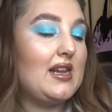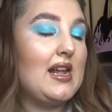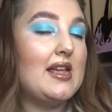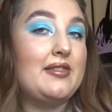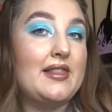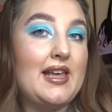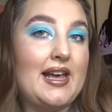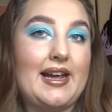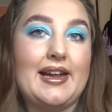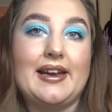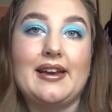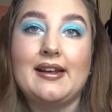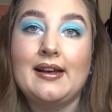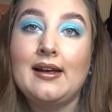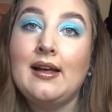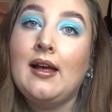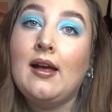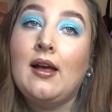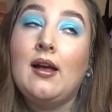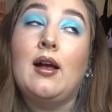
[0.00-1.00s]
And then
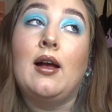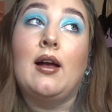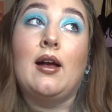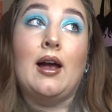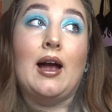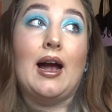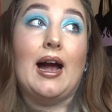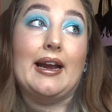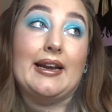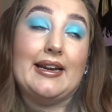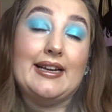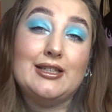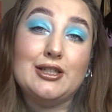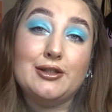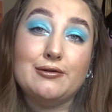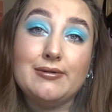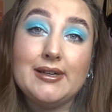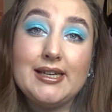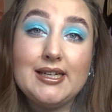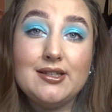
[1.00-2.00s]
I need
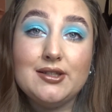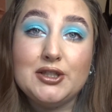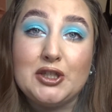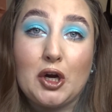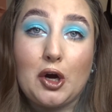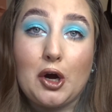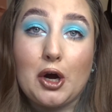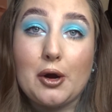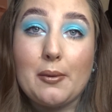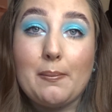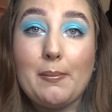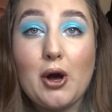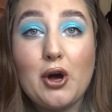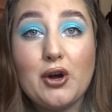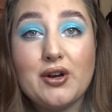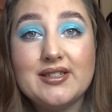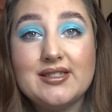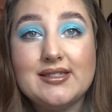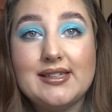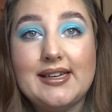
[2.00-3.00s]
to restock
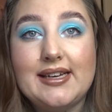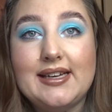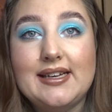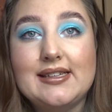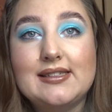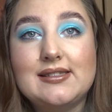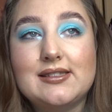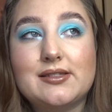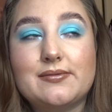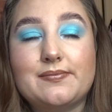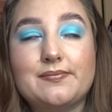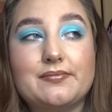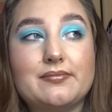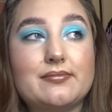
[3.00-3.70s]
boxes,